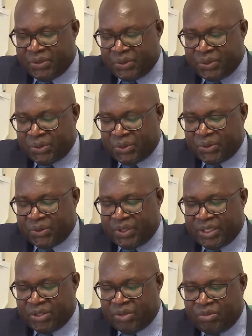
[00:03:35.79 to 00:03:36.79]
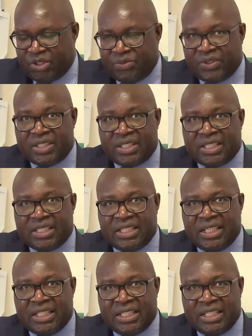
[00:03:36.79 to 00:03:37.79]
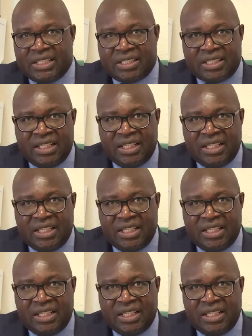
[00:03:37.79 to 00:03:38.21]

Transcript: to show to the Home Office that there is